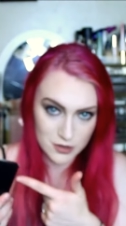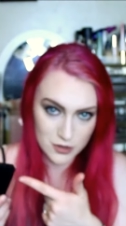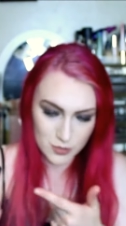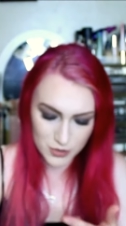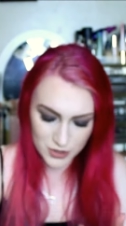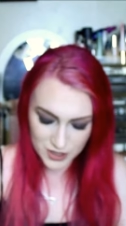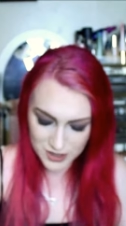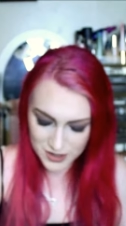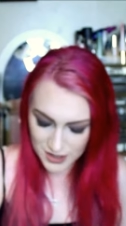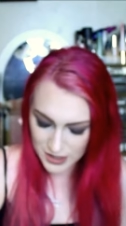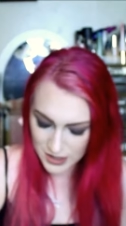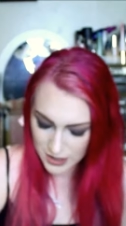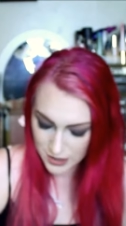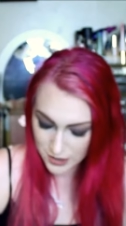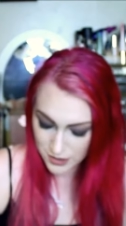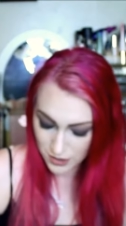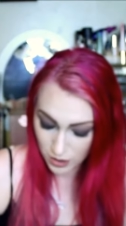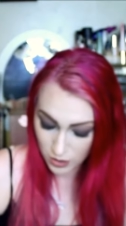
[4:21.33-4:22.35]
Super
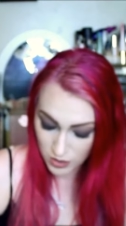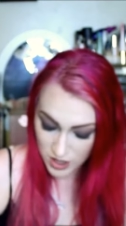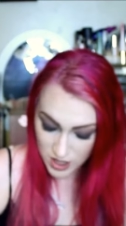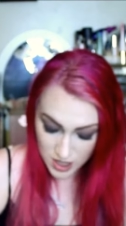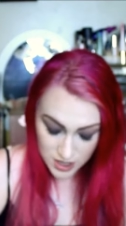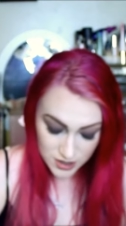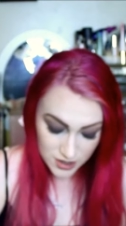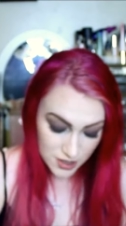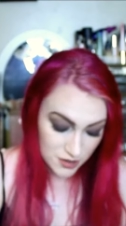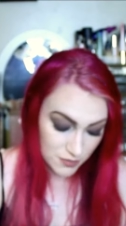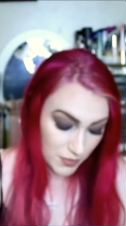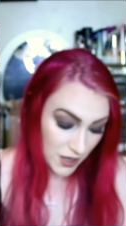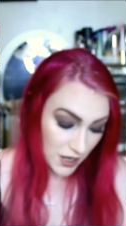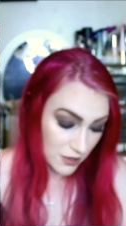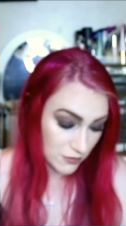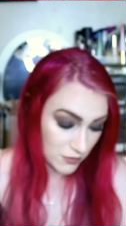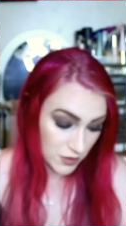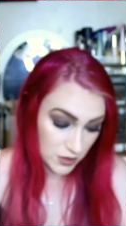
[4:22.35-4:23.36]
excited. So this
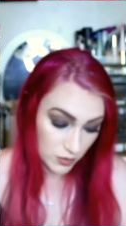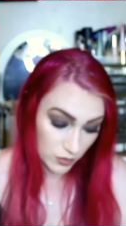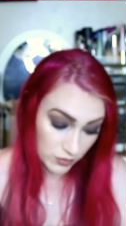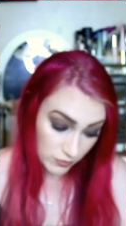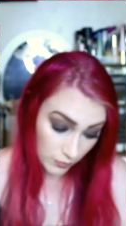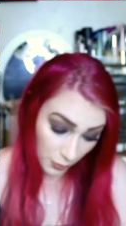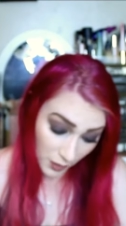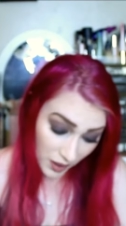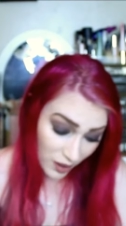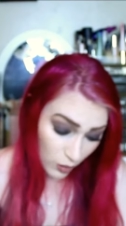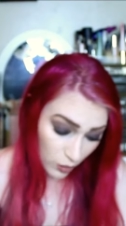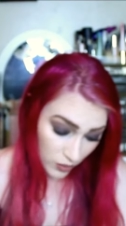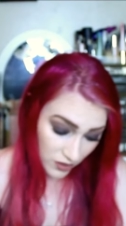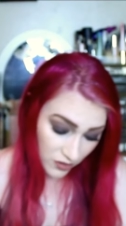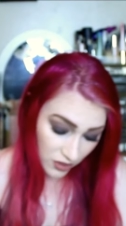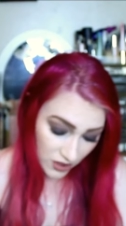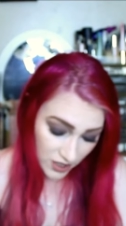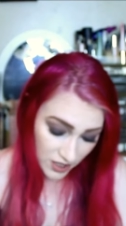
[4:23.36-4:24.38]
box was well
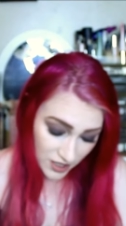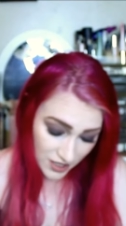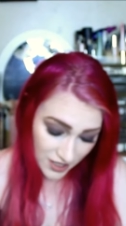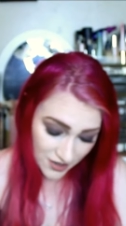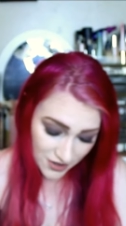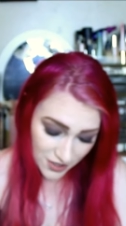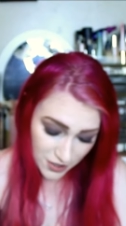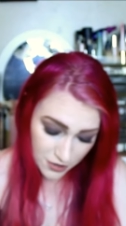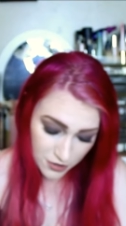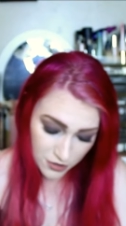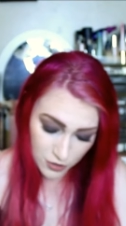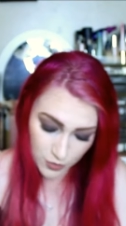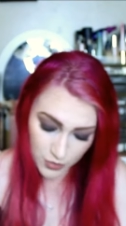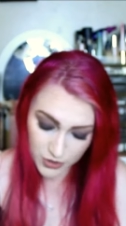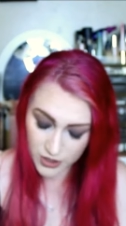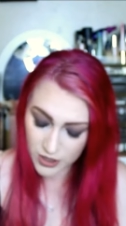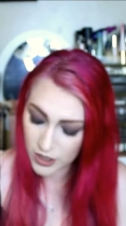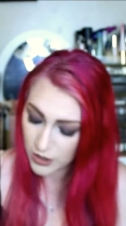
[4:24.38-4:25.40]
worth it, and I think it's
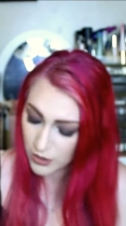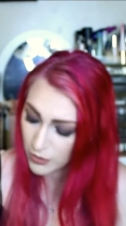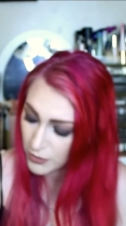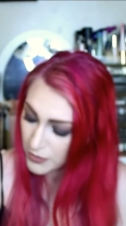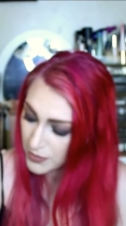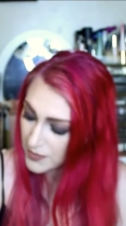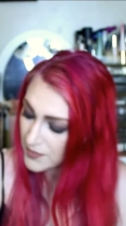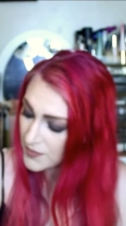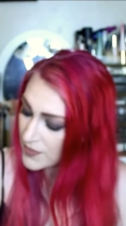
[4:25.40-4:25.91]
super cute.